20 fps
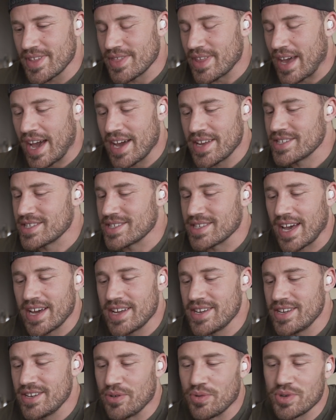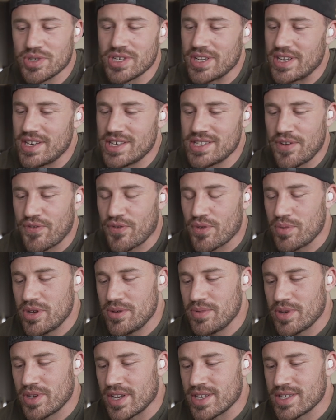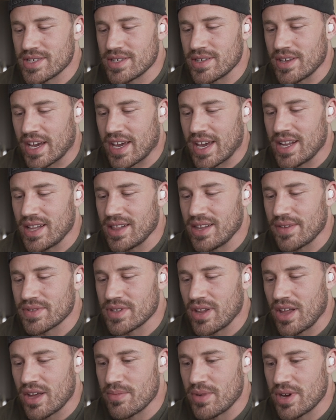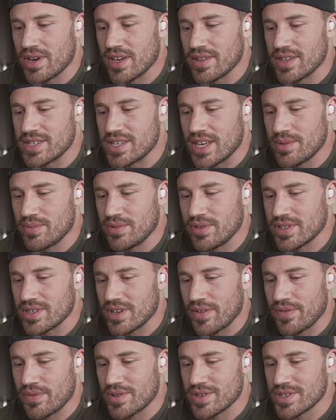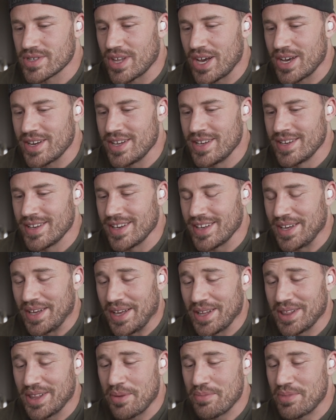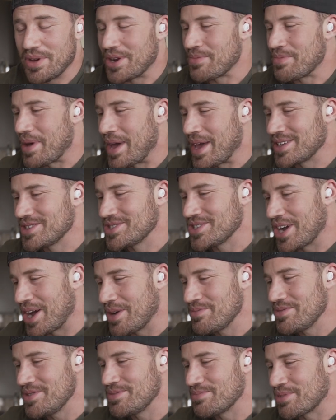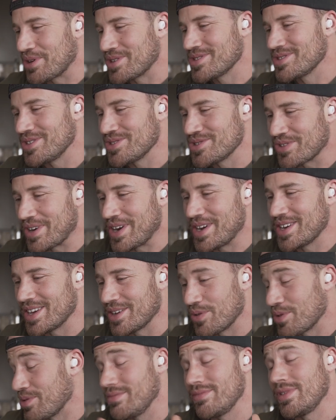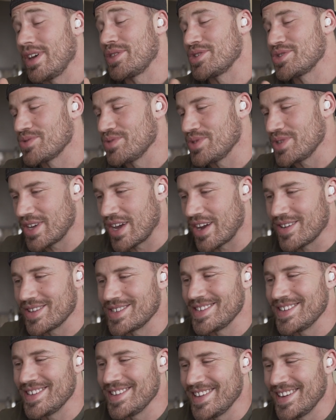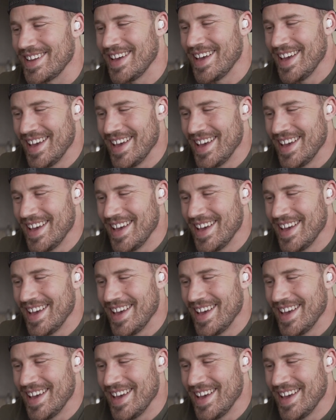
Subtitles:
I decided it wasn't easy for me because I kind of left a lot of money on the table. Software is a lot better paying job than personal training, or nothing's really guaranteed.